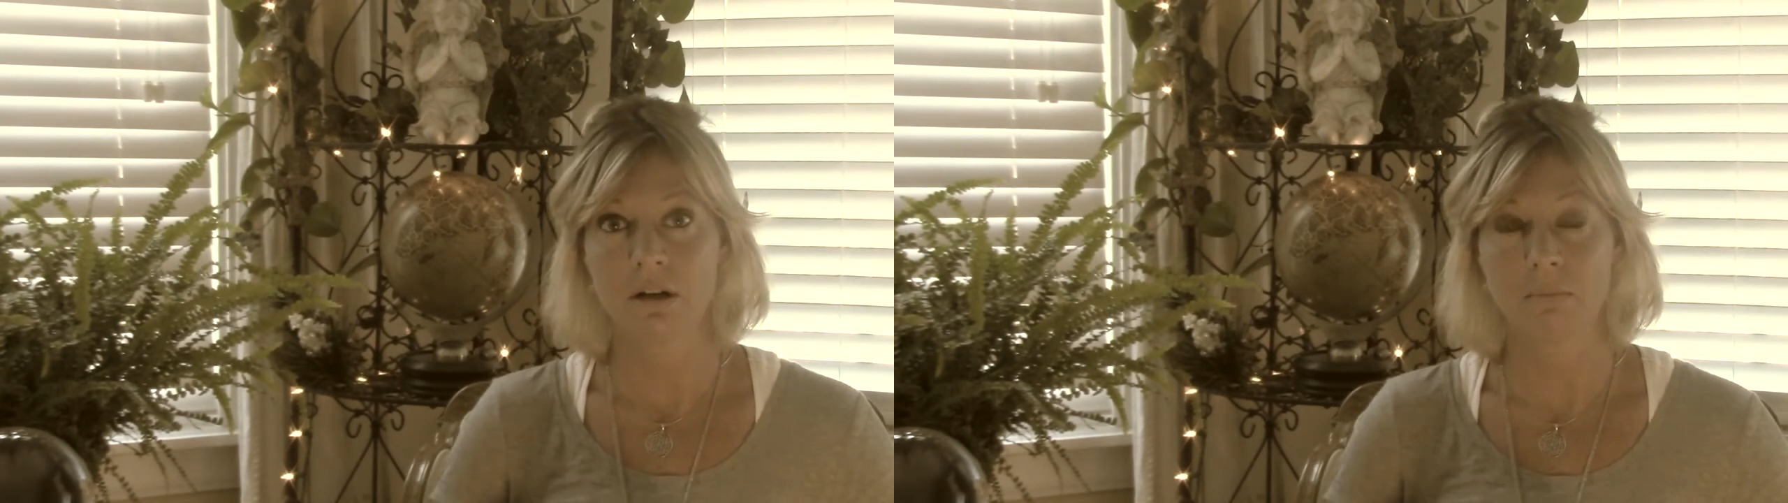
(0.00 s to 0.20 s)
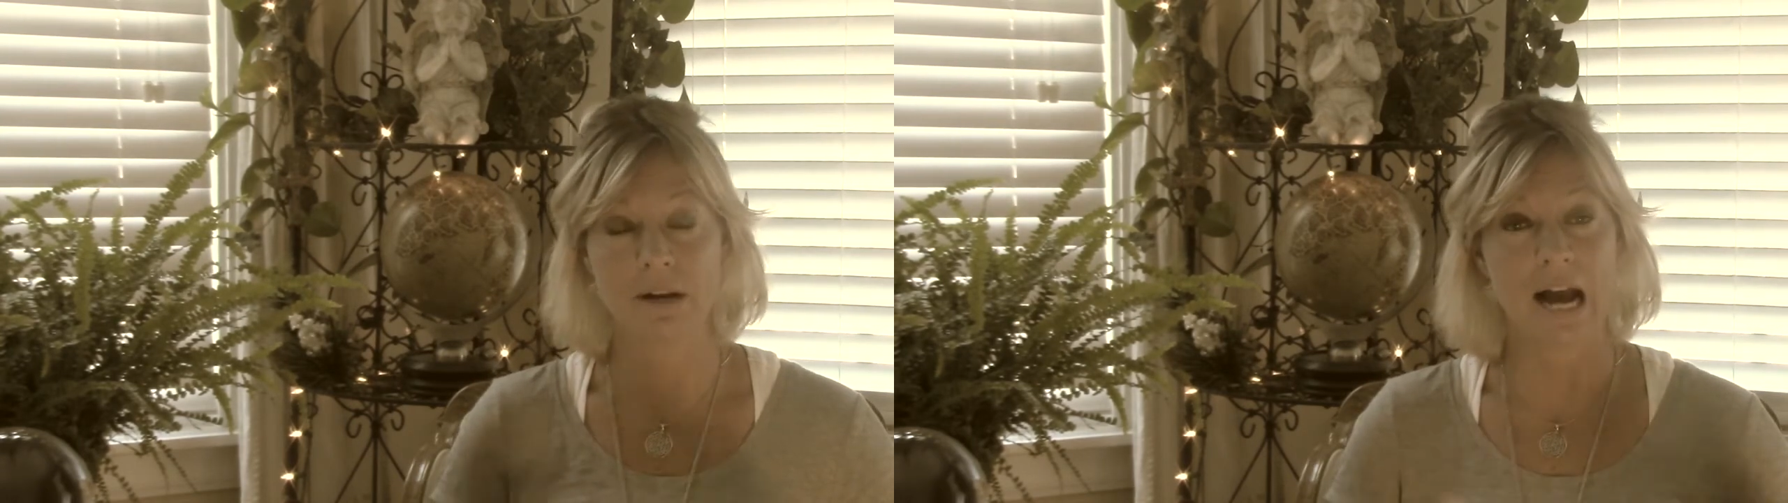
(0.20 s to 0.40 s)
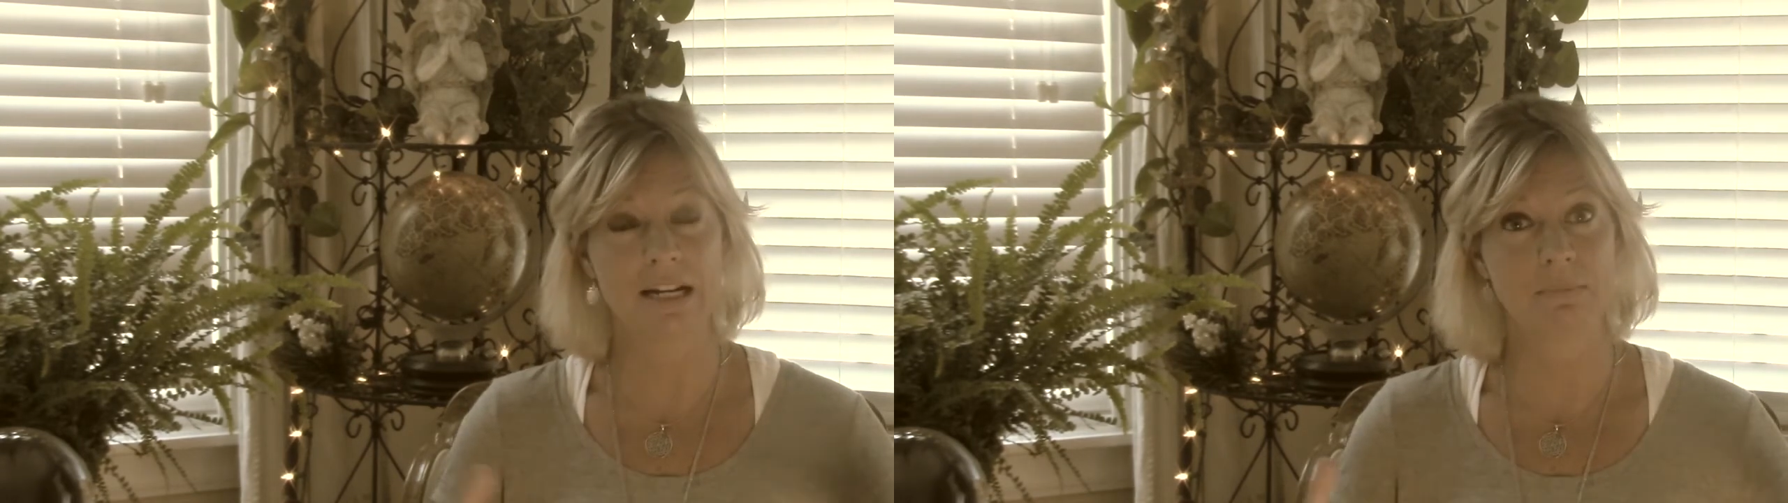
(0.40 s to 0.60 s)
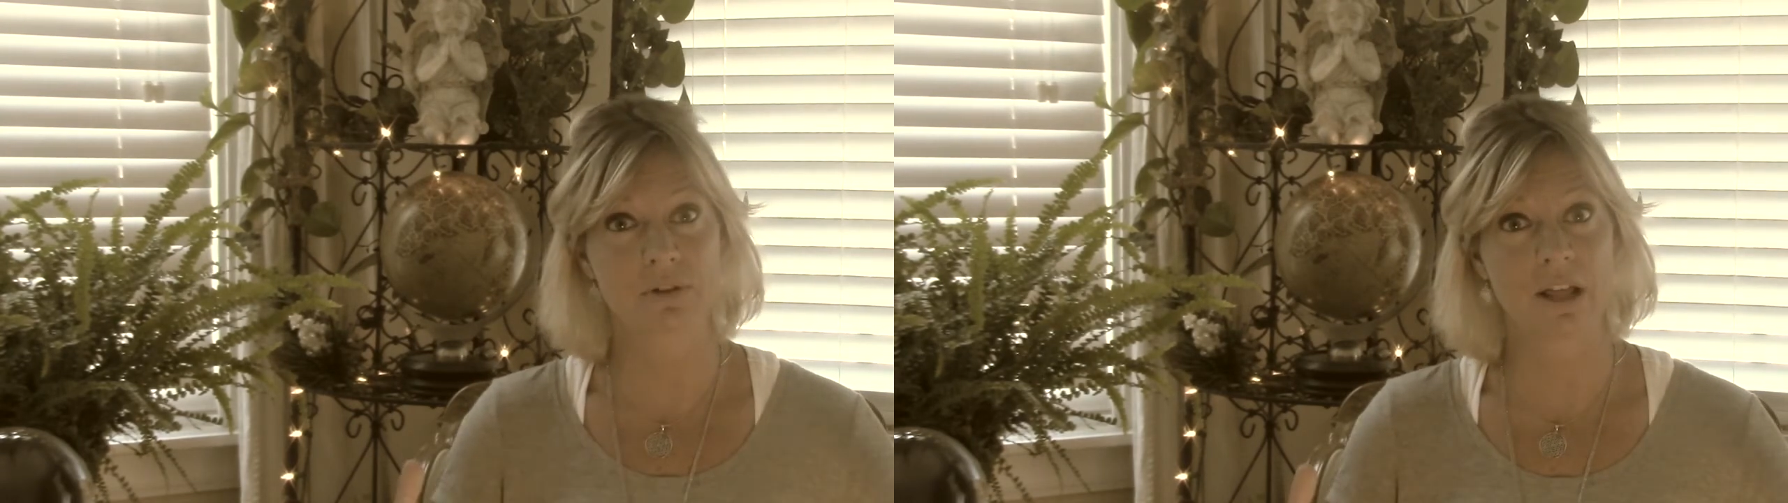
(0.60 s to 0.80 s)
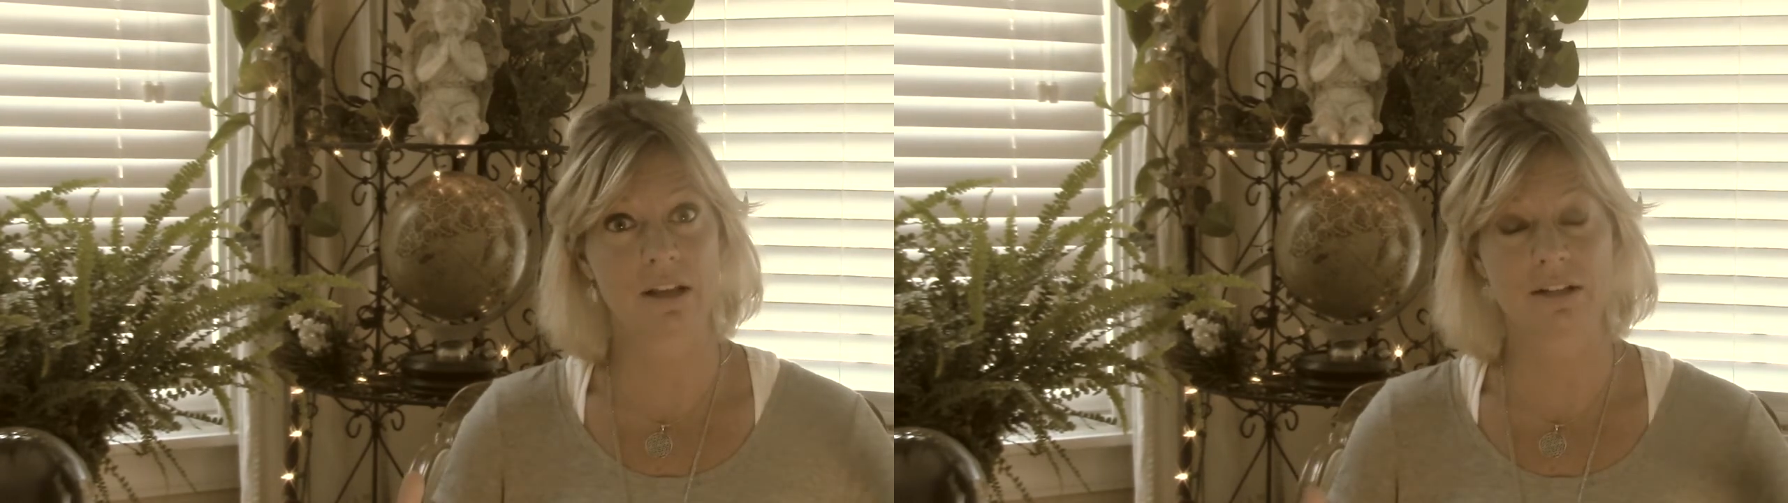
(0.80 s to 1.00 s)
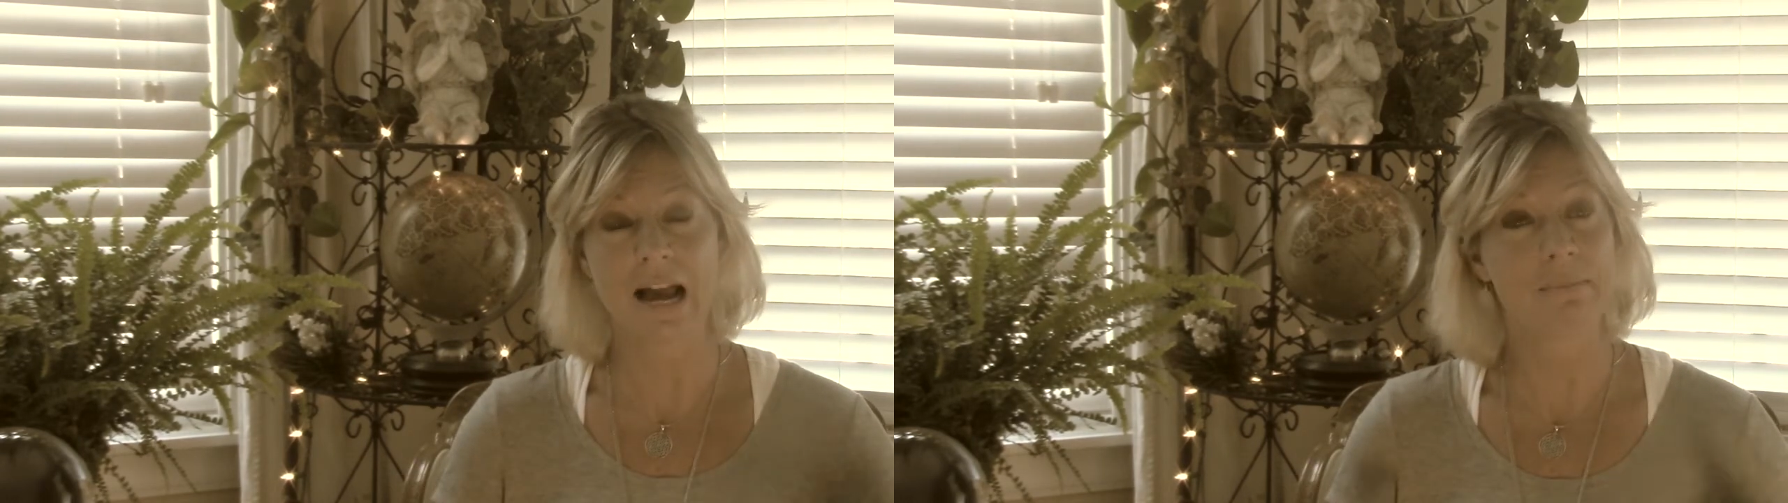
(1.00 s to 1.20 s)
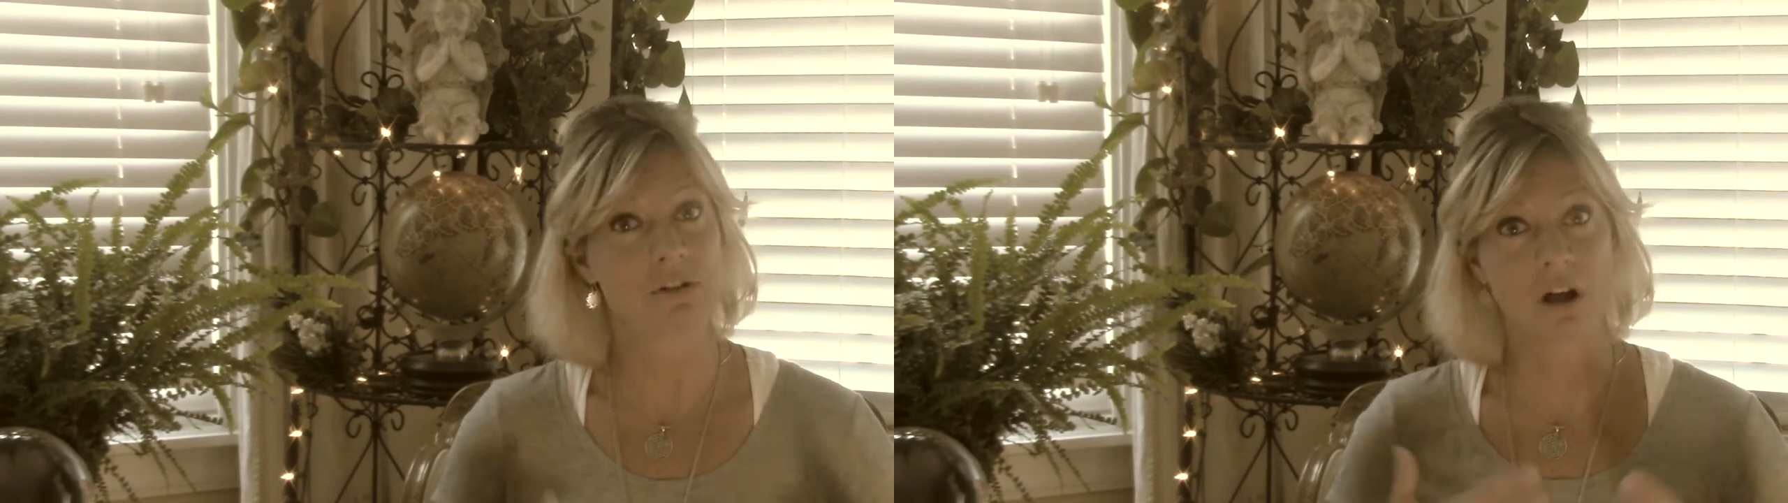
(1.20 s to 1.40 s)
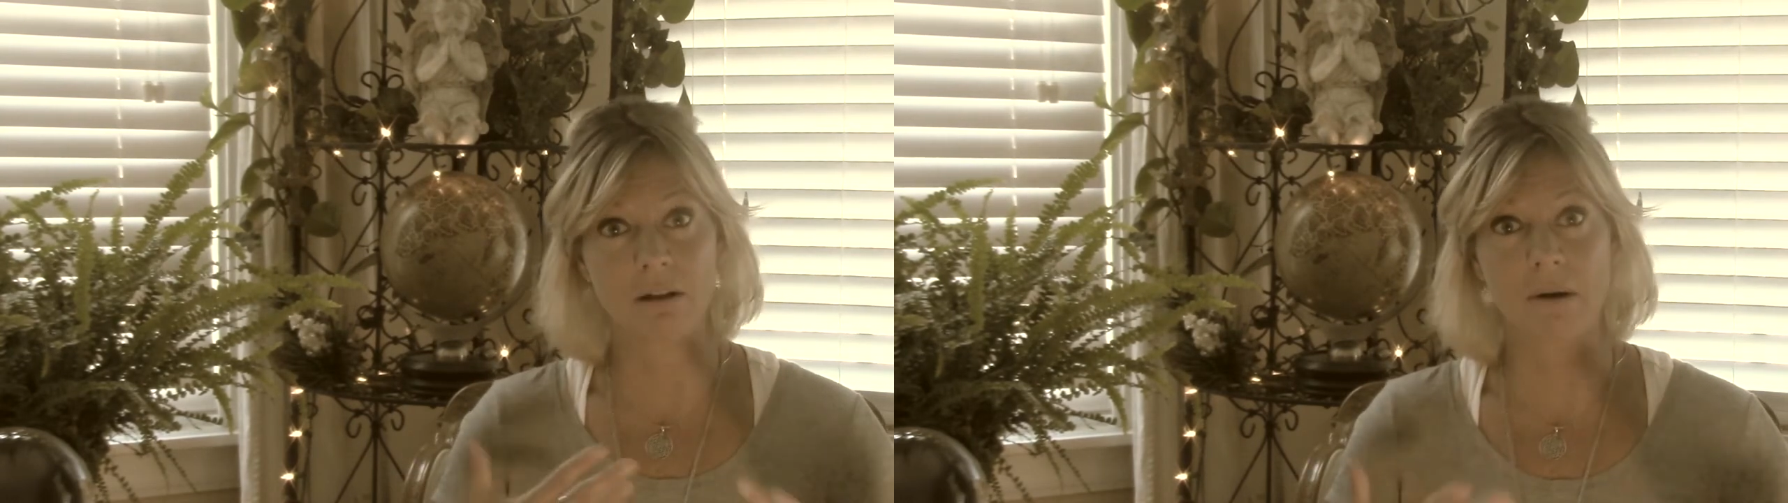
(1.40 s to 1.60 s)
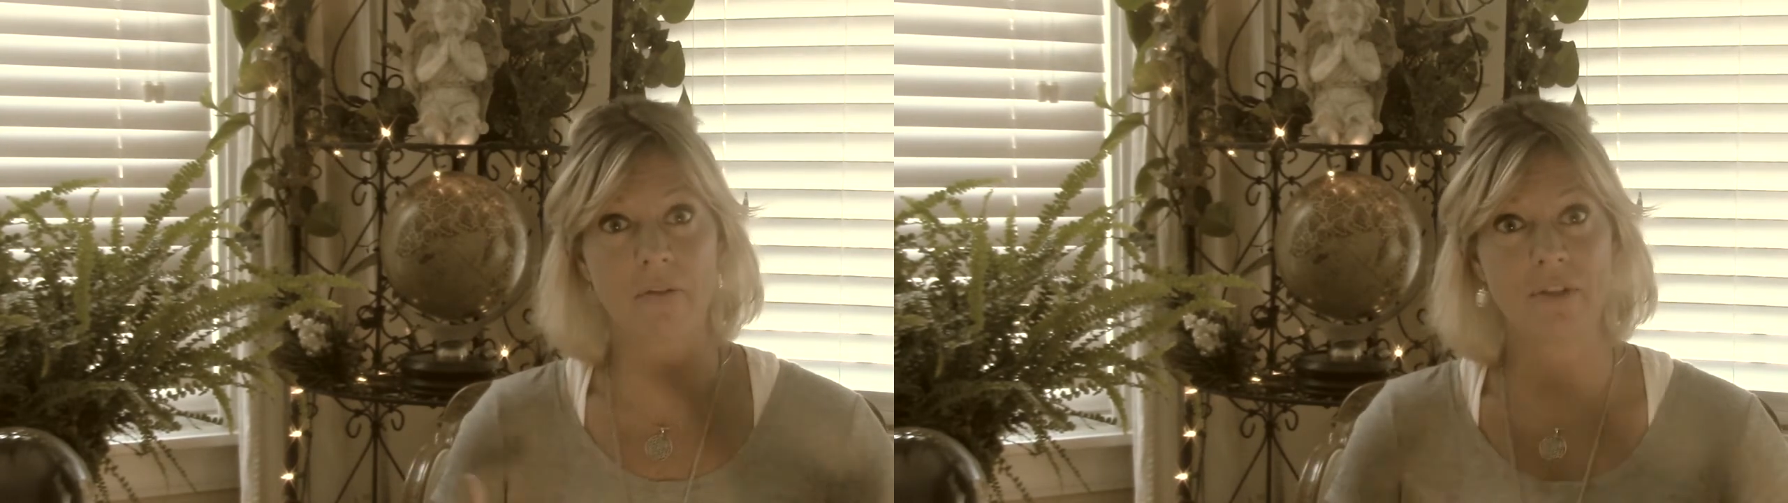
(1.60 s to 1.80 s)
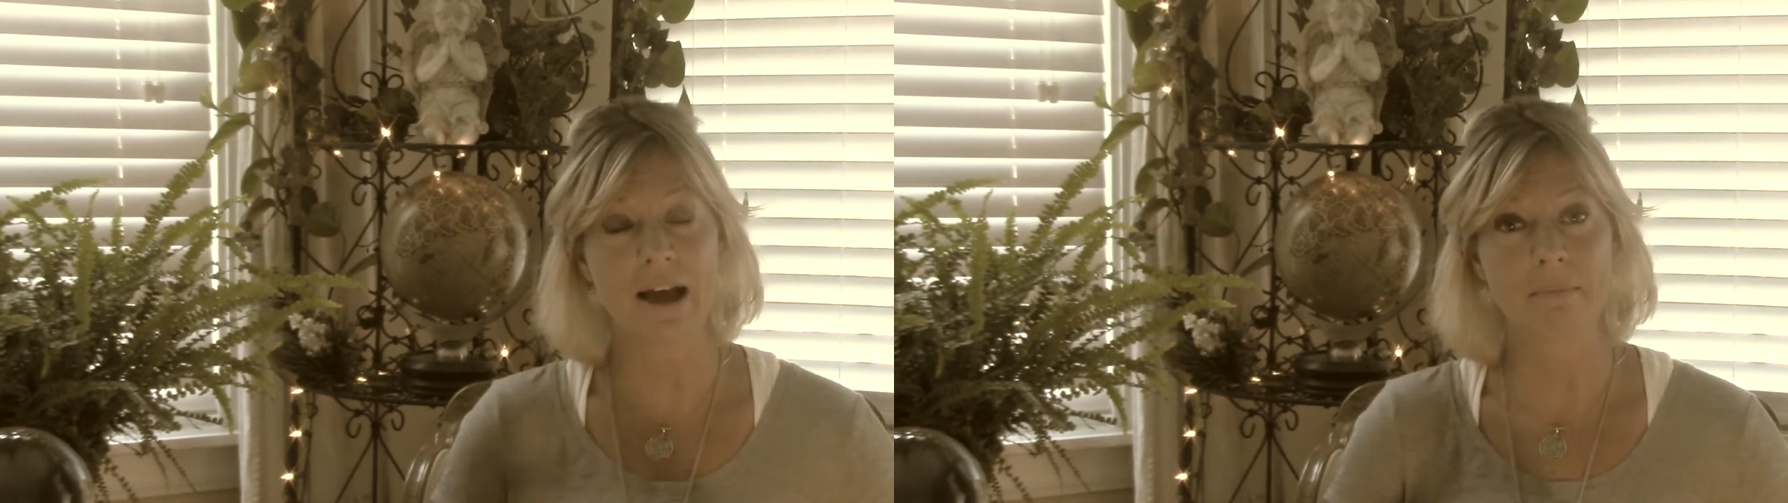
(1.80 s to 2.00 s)
But 90% of the time it's all
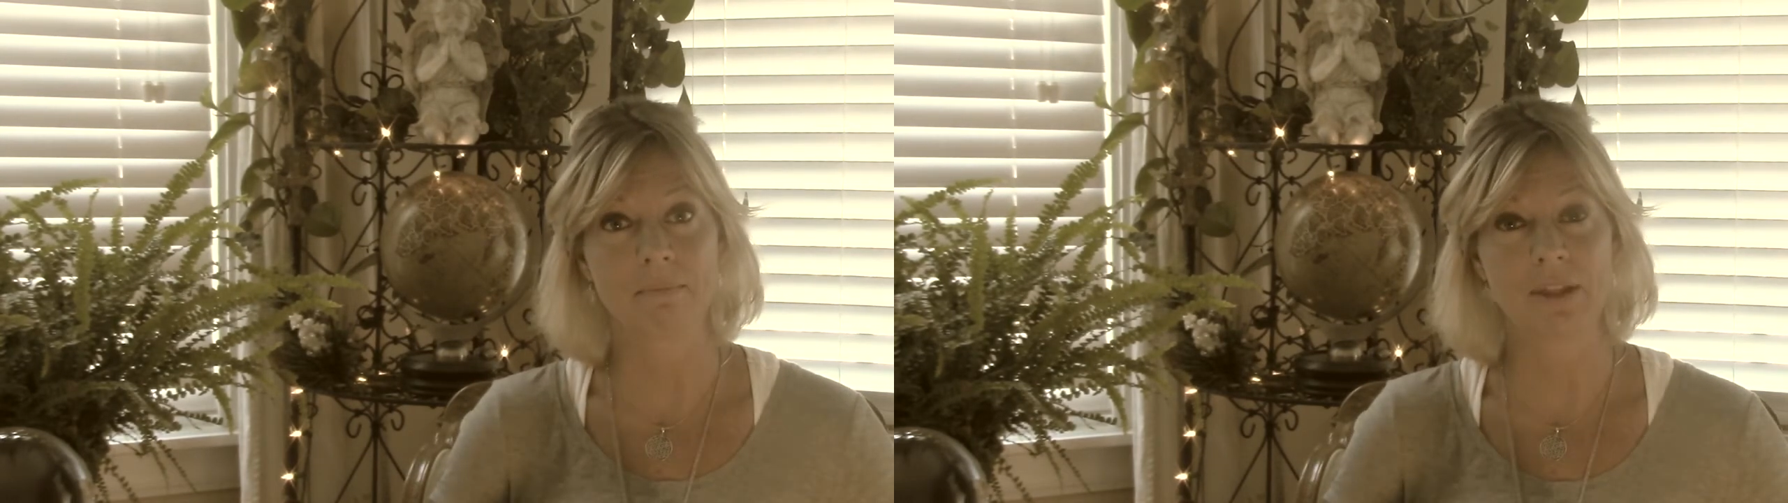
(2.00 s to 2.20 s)
about them.